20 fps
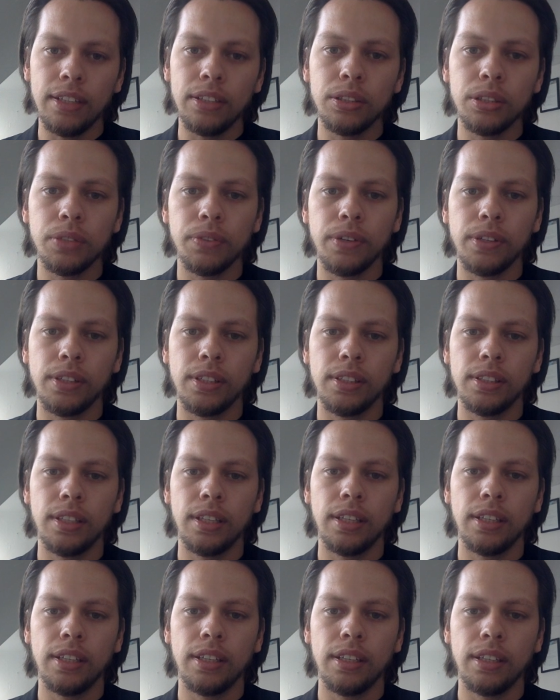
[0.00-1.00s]
introverted
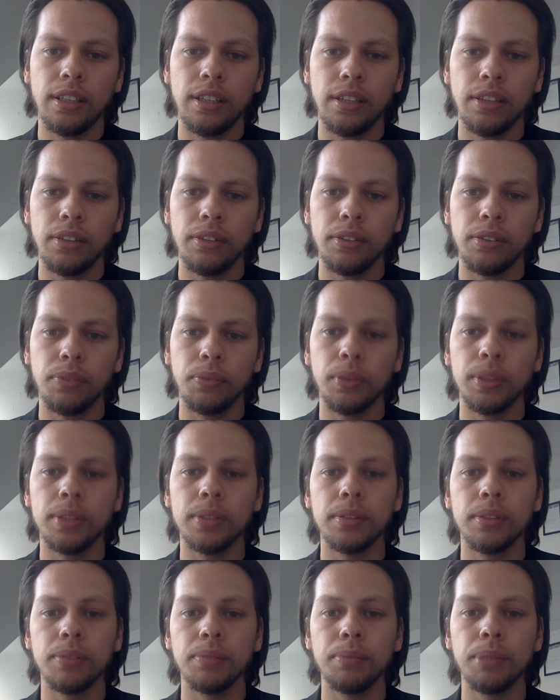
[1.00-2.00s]
thinking here,
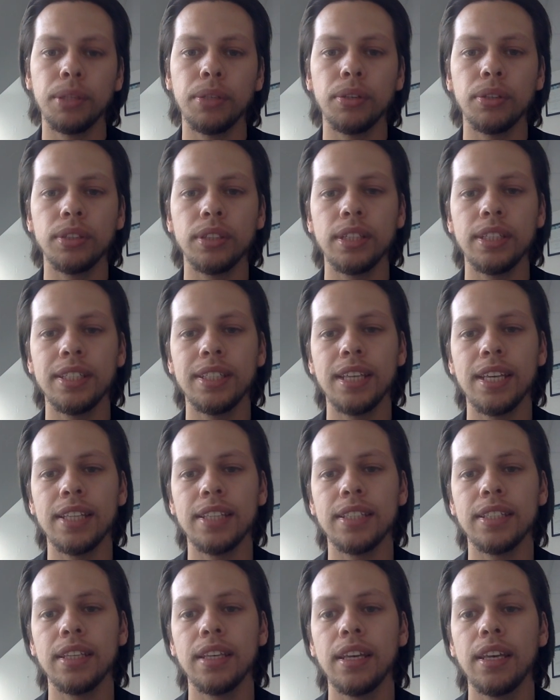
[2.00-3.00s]
was because he
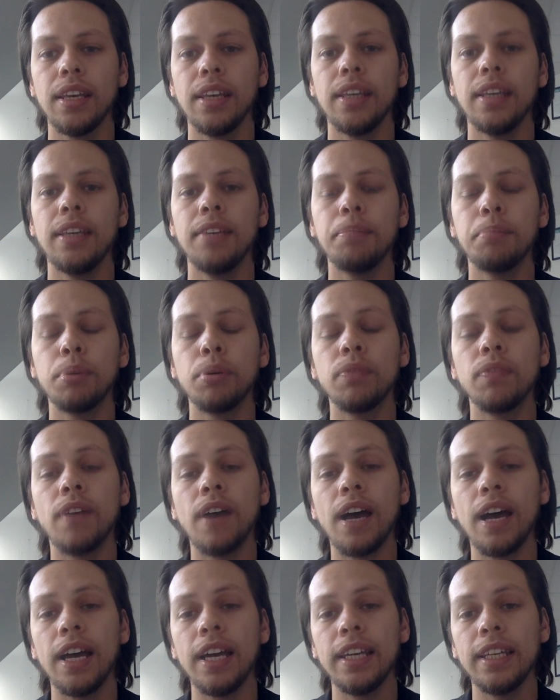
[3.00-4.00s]
says he
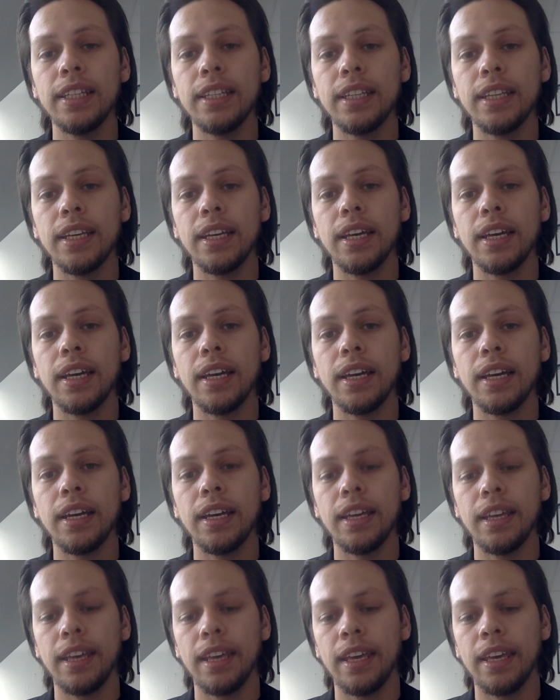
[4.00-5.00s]
provide
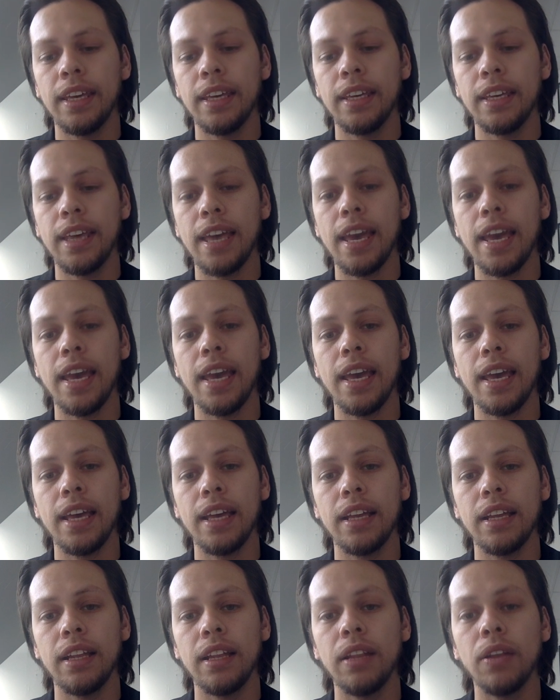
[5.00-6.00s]
a
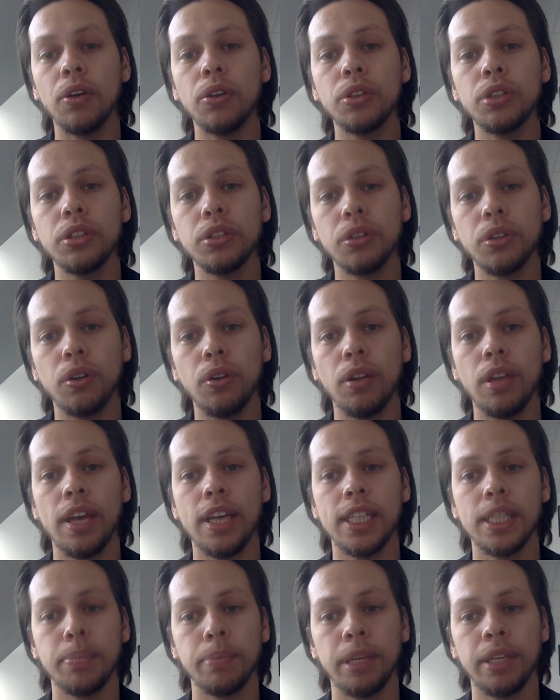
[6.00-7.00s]
logical
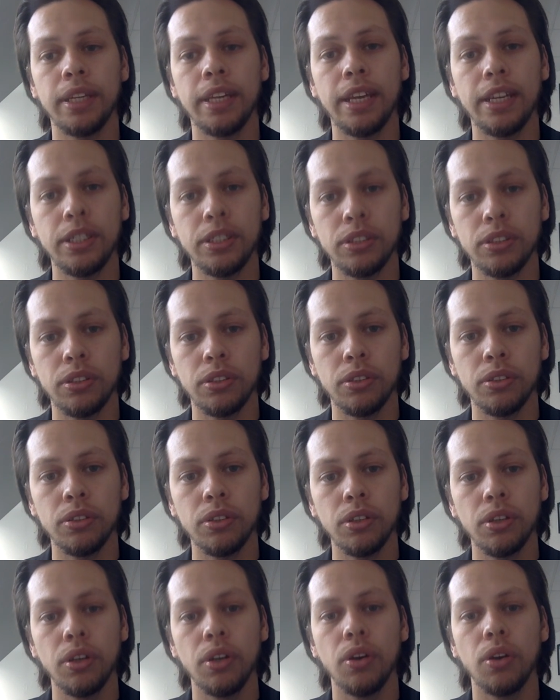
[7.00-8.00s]
explanation
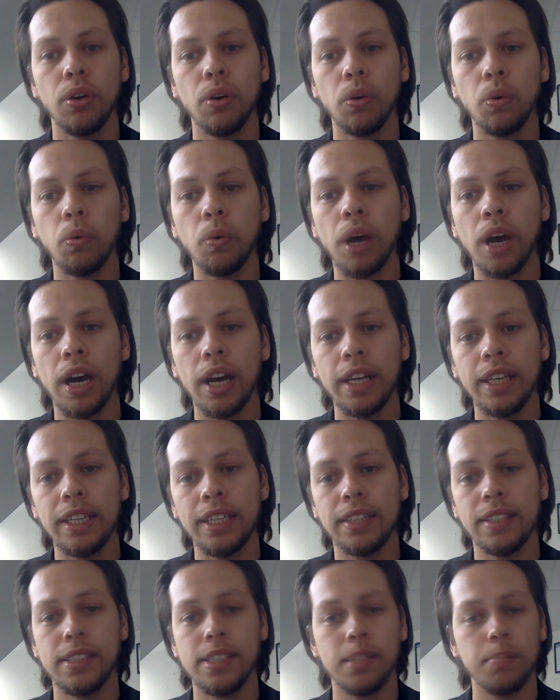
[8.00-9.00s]
why
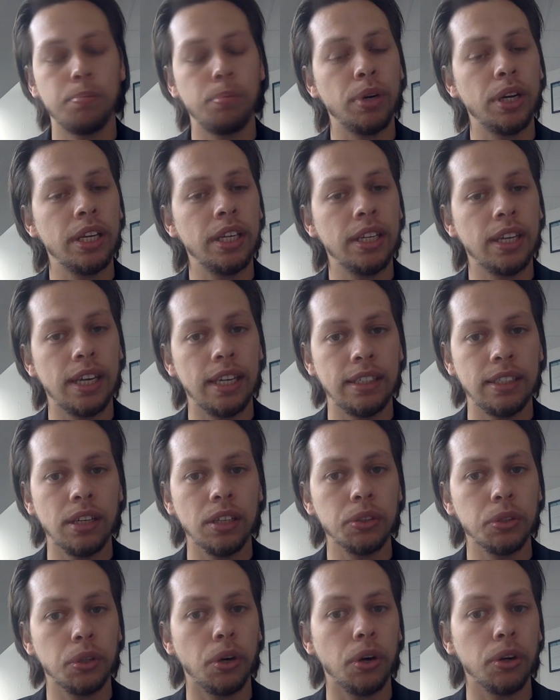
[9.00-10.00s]
it is spring and
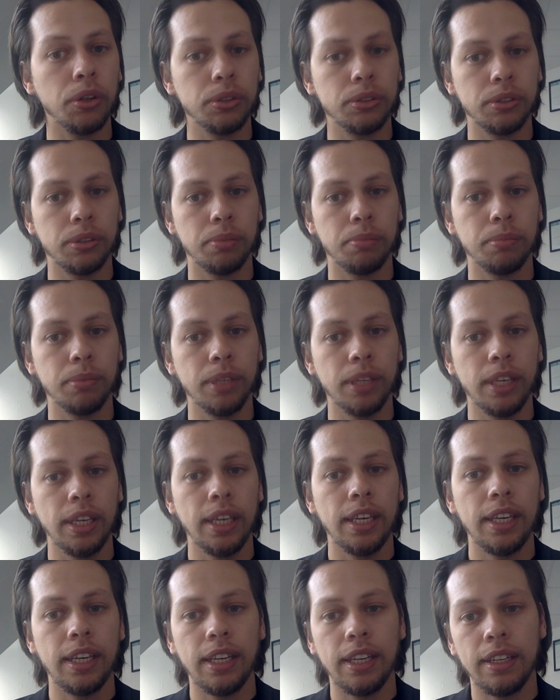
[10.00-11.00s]
not autumn,
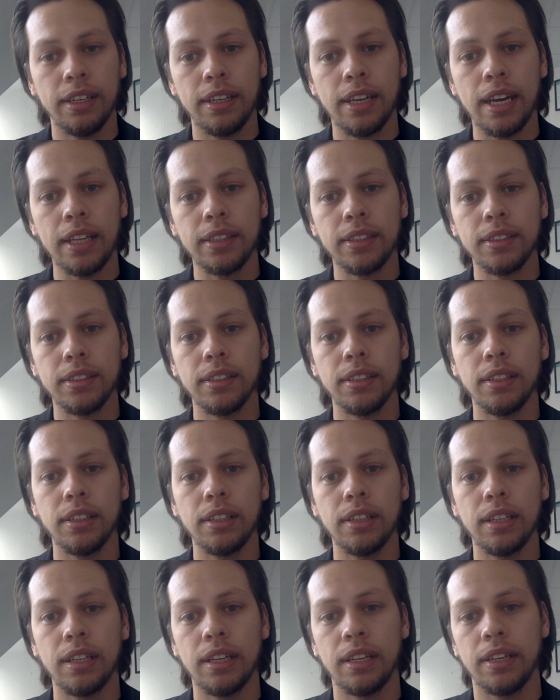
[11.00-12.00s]
in that
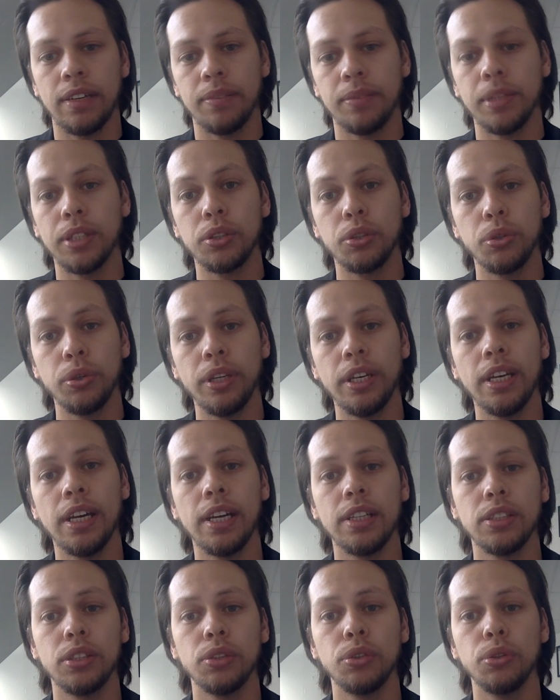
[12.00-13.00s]
the tree
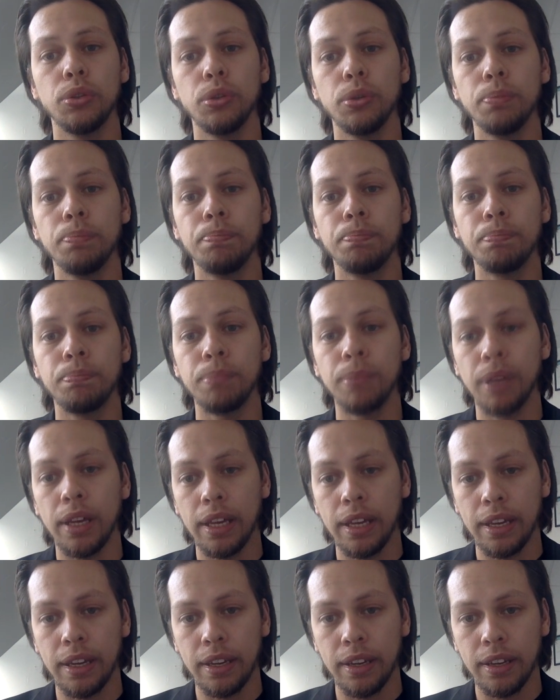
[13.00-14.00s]
has new
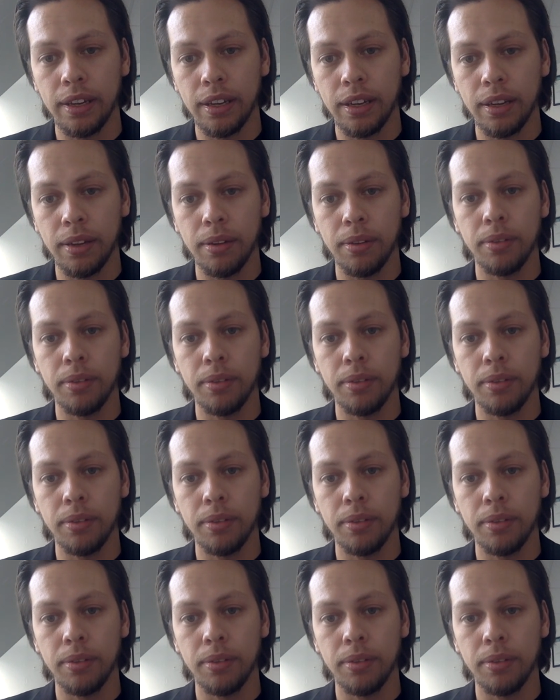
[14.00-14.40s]
uh,